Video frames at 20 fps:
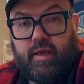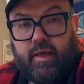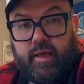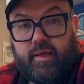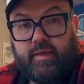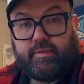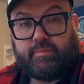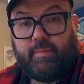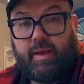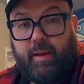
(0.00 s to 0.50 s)

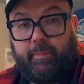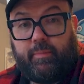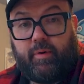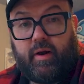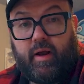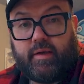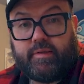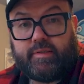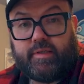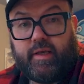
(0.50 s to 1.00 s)
is my
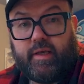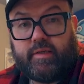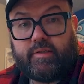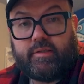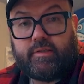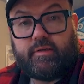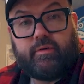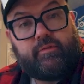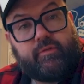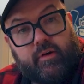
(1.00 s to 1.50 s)

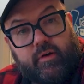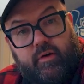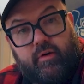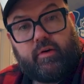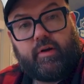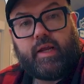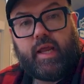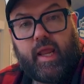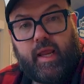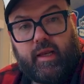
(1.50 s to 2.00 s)
process for
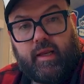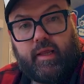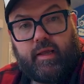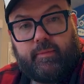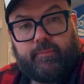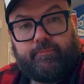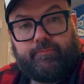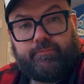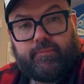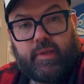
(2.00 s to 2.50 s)

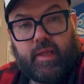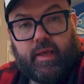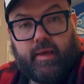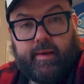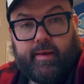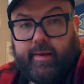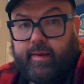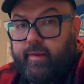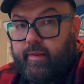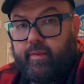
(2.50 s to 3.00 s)
creating
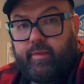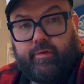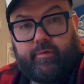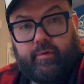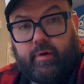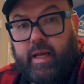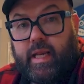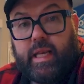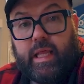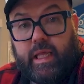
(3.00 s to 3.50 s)

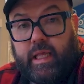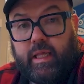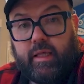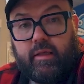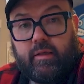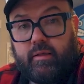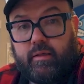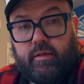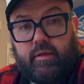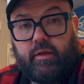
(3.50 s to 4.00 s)
3D
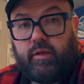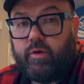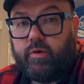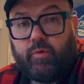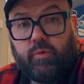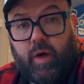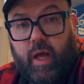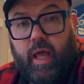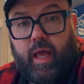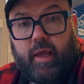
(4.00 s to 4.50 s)

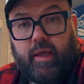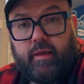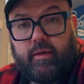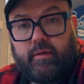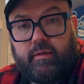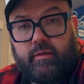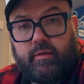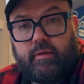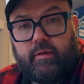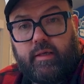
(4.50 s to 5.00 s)
UI
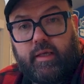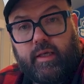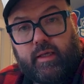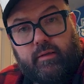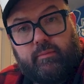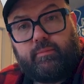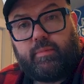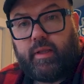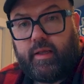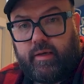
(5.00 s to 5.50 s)

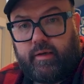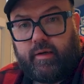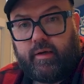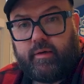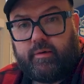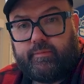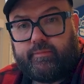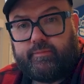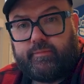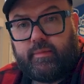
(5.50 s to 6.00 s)
in Blender.
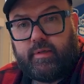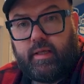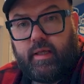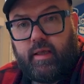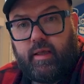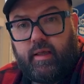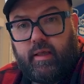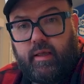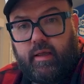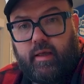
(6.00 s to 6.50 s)

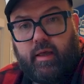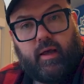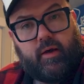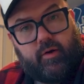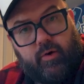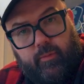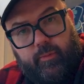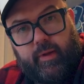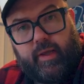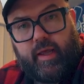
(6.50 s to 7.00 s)
I
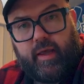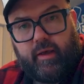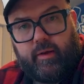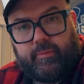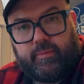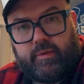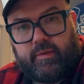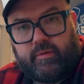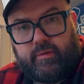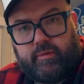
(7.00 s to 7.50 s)
hope it
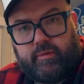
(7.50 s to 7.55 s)
helped.